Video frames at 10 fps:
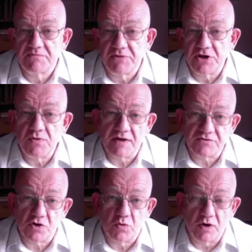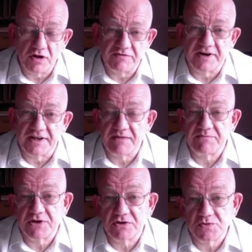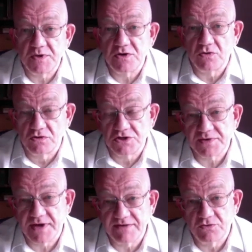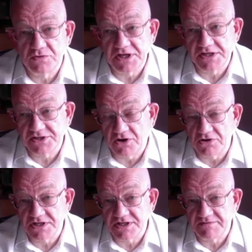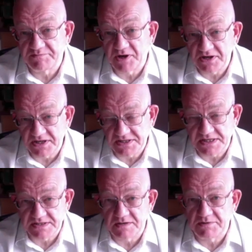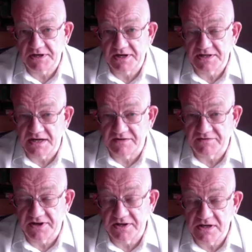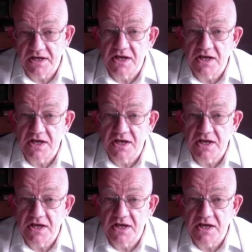but you have to qualify that because we also have all these cognitive biases that have been identified,